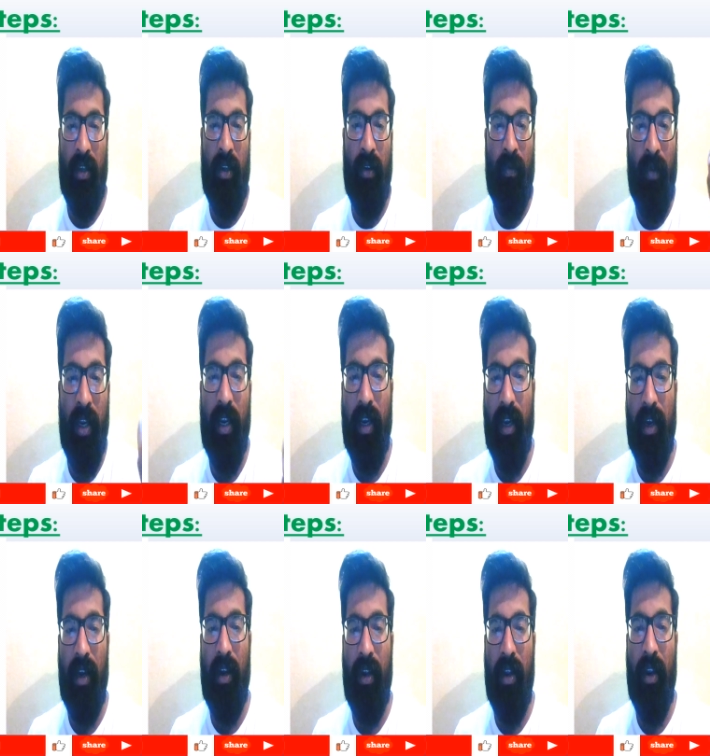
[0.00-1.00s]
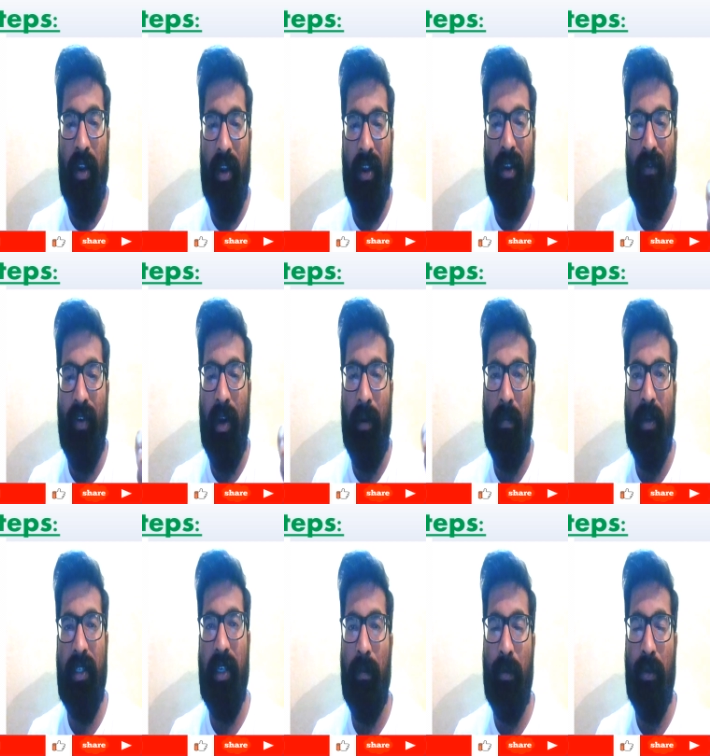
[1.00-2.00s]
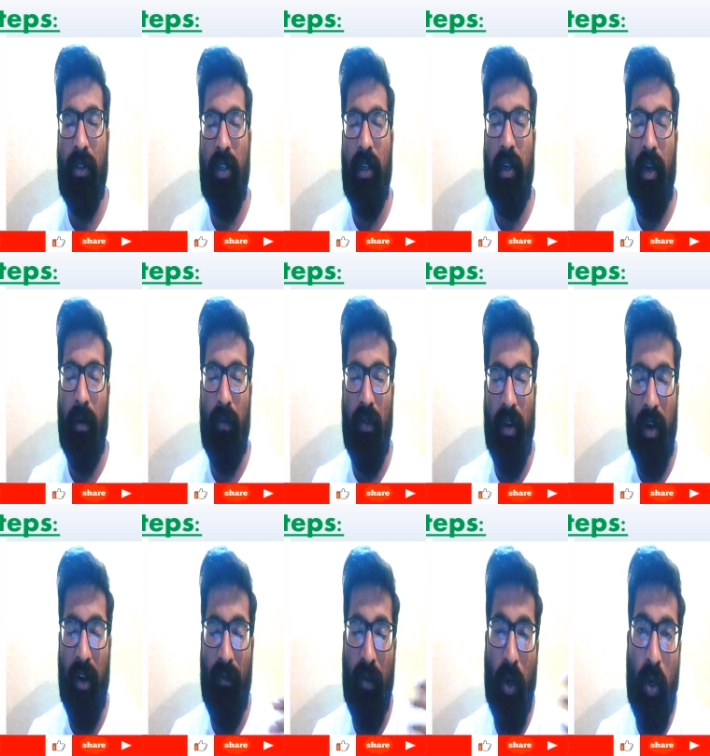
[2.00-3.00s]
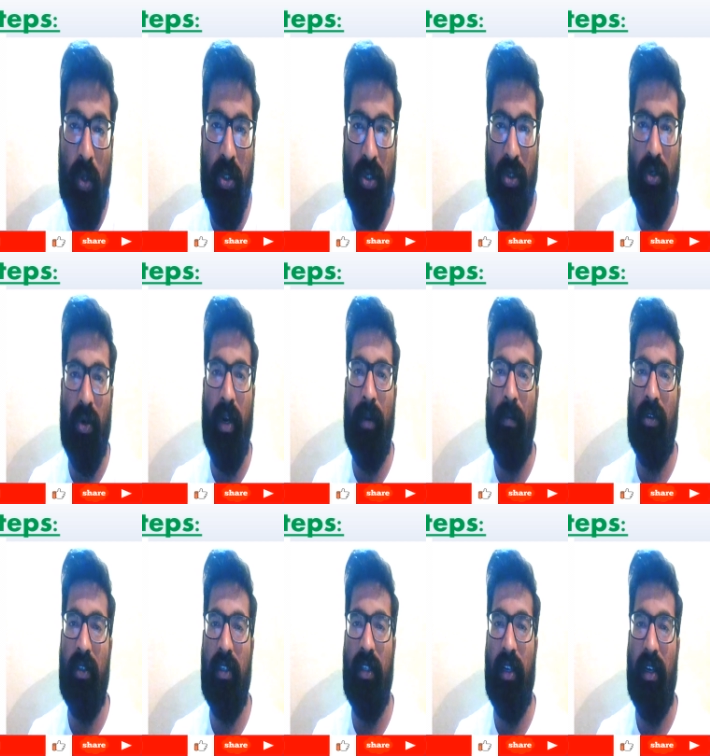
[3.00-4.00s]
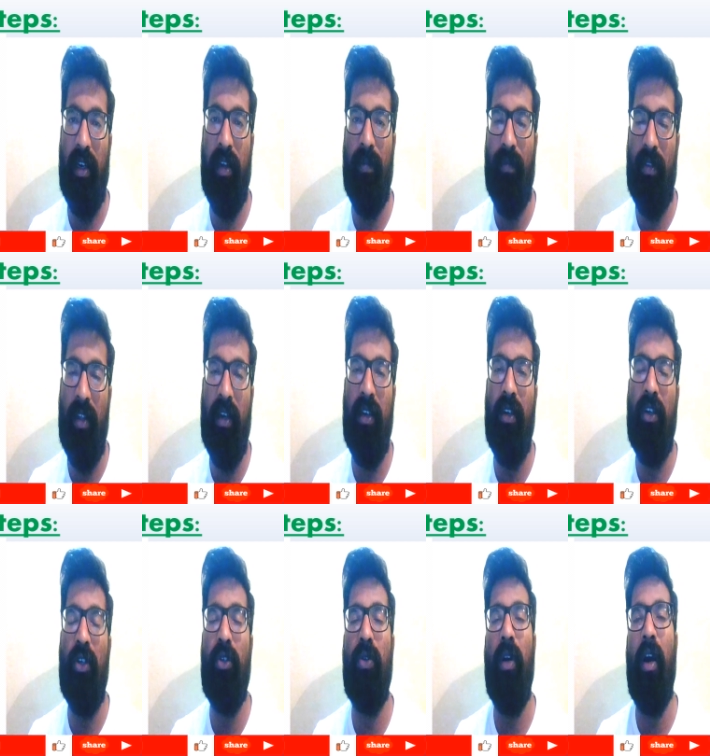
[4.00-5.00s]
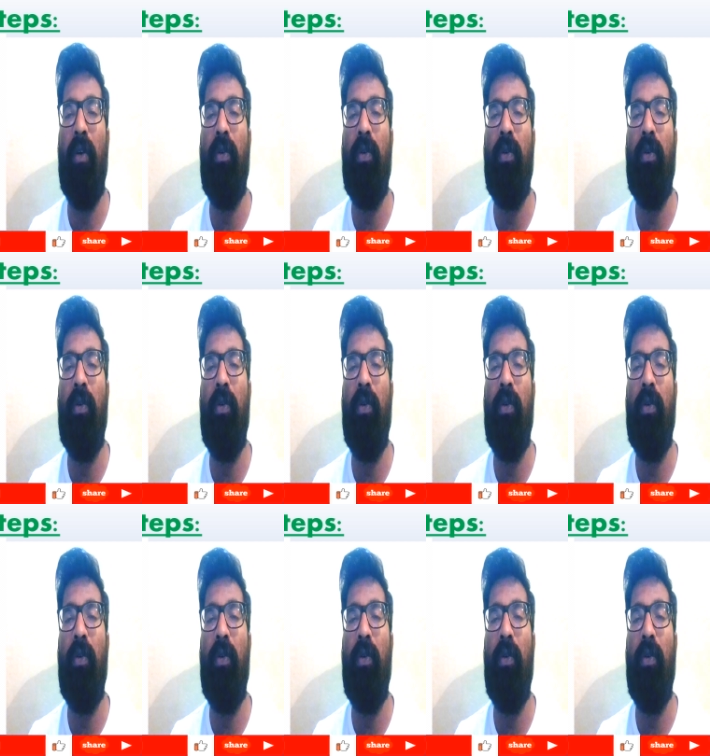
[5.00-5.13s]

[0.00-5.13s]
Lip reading: we, if rep is refused to reprocess the claim, then you should have